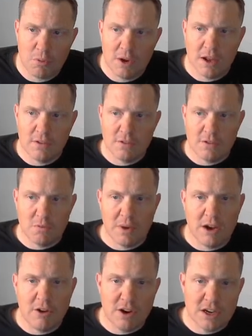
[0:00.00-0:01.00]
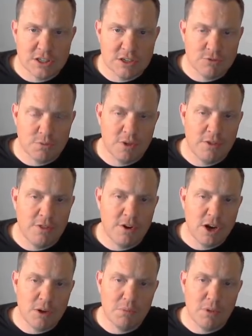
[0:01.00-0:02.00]
announced its migration from the
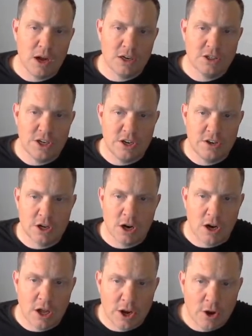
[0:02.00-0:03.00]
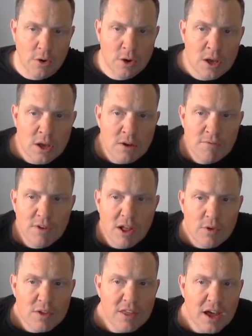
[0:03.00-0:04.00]
Ethereum blockchain to Cardano.
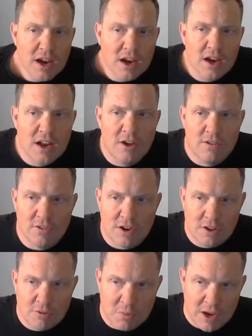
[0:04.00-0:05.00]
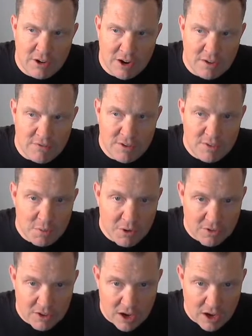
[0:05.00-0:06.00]
Following that, it announced that it has migrated
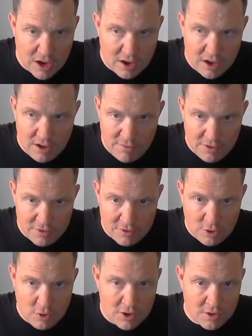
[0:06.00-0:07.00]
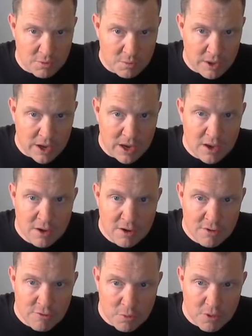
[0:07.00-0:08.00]
50% of its token supply
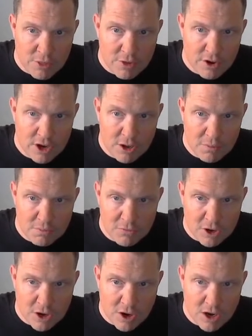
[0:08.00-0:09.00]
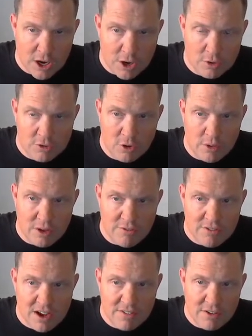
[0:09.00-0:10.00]
from Ethereum to Cardano, totaling
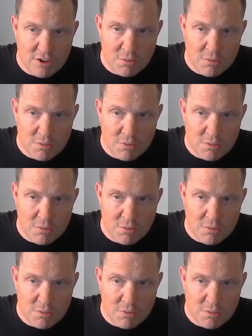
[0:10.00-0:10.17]
500